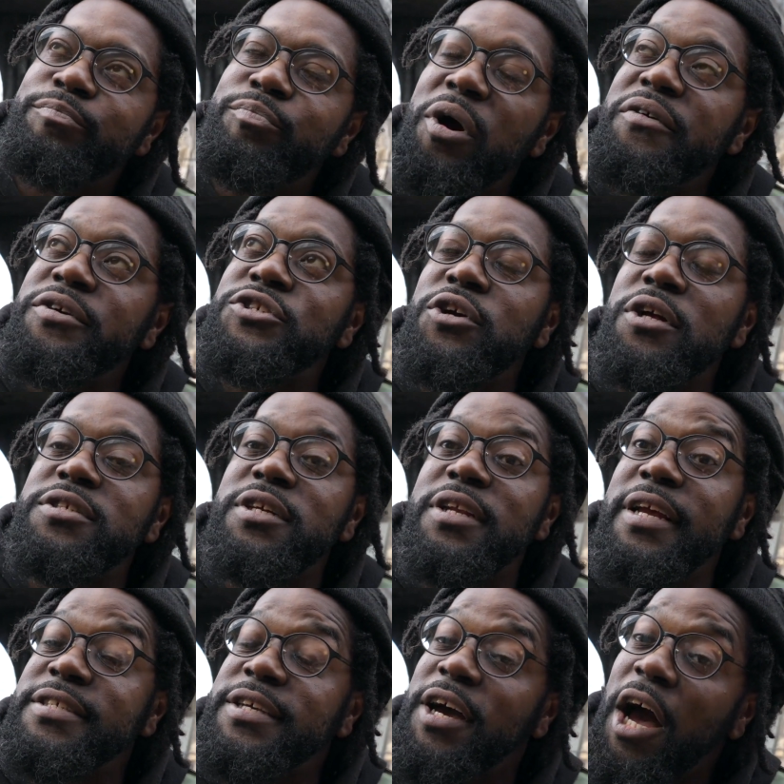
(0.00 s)
Boris Johnson
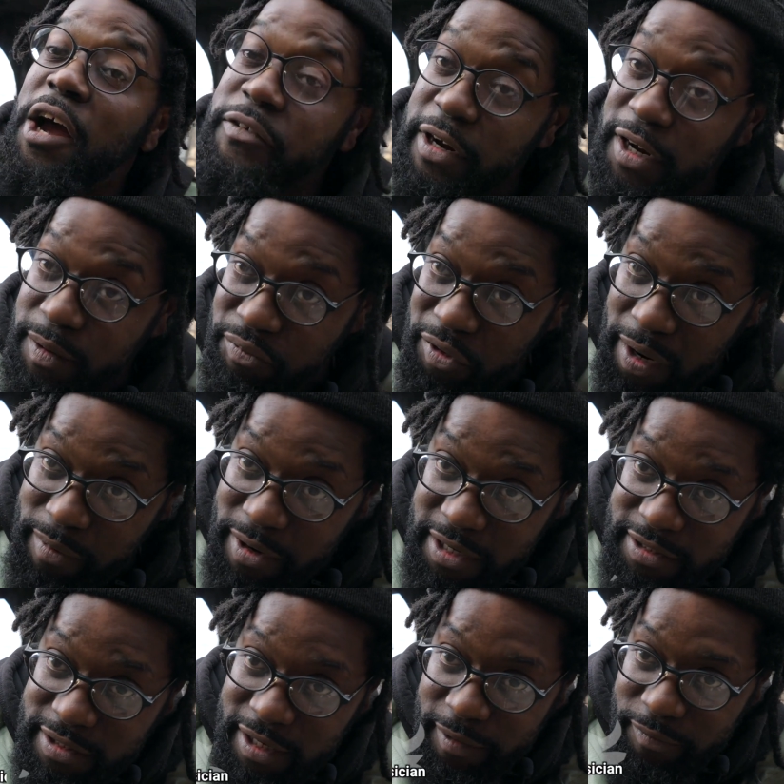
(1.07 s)
is currently Prime
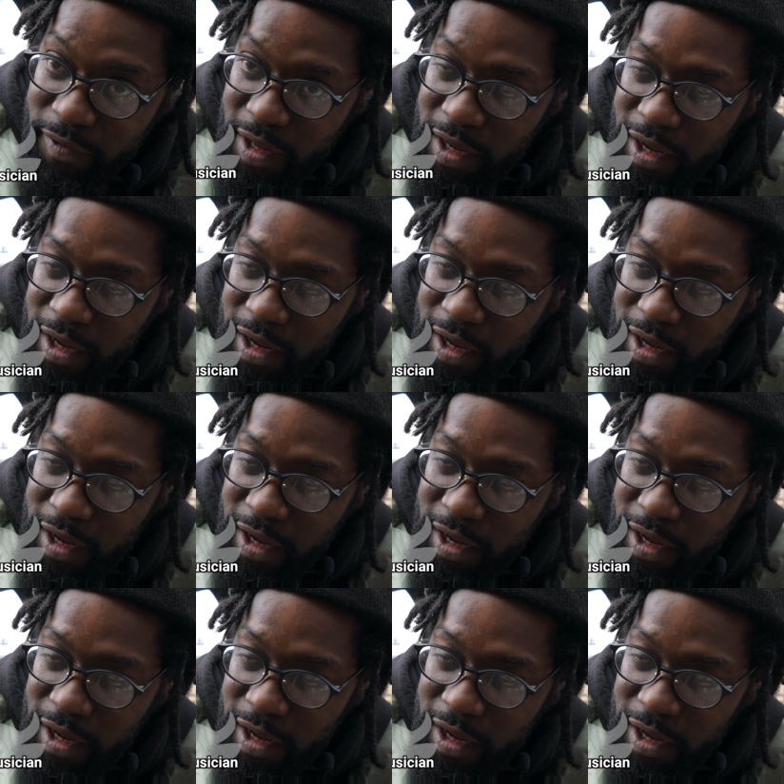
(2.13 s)
Minister.